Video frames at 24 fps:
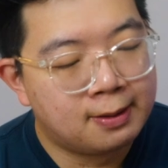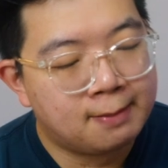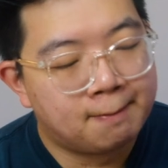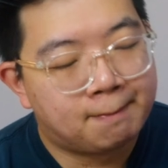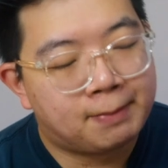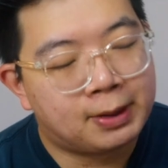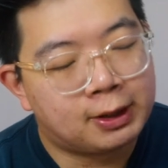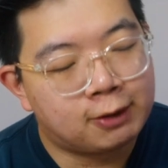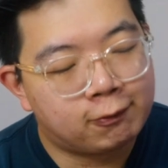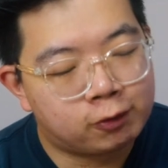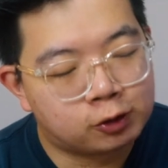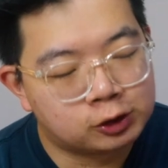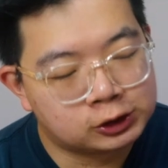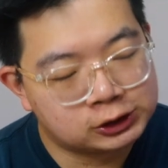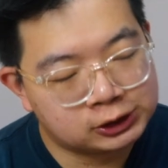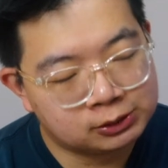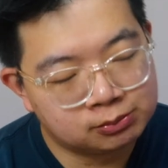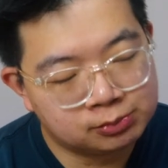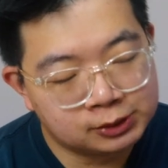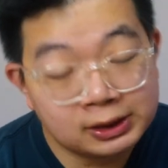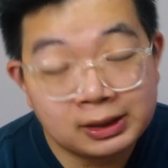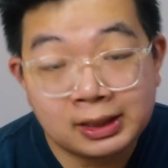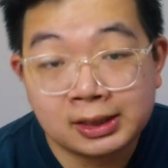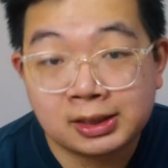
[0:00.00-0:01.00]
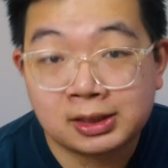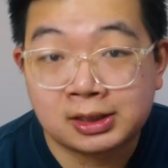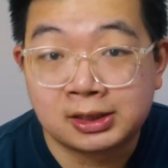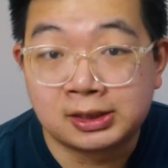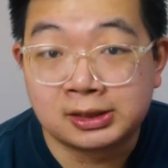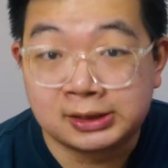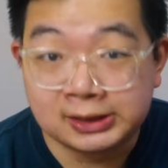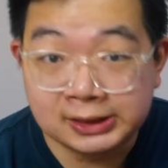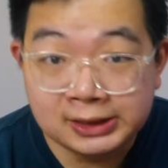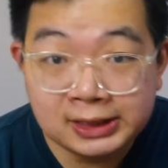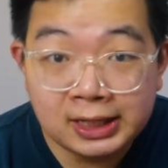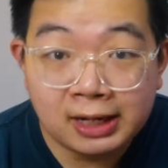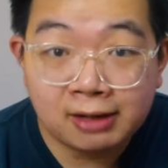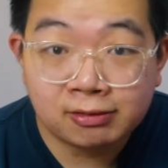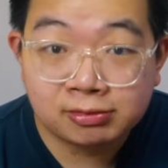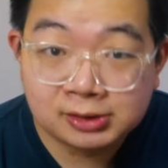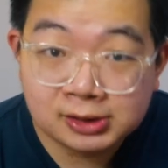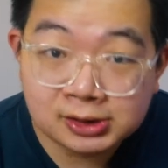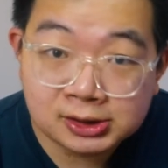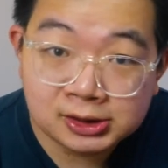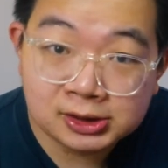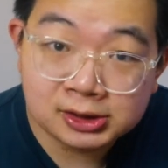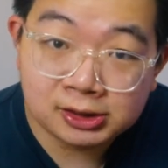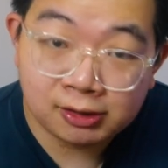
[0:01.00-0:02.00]
But for something like the
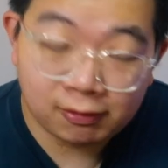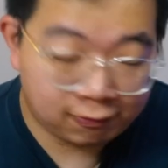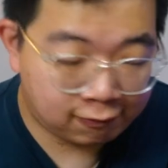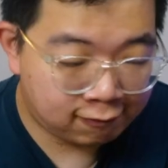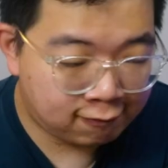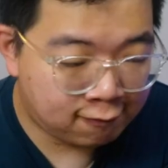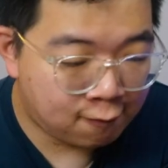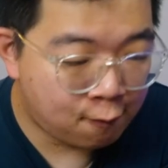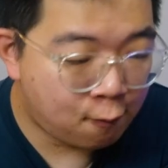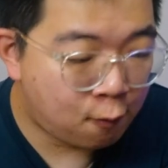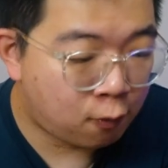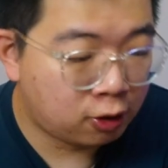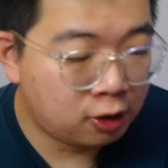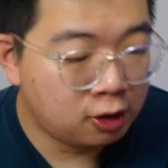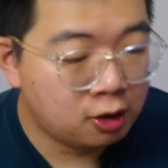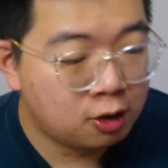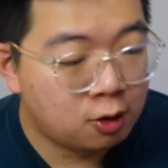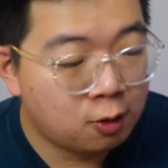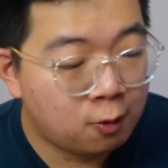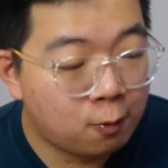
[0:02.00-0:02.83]
DF64,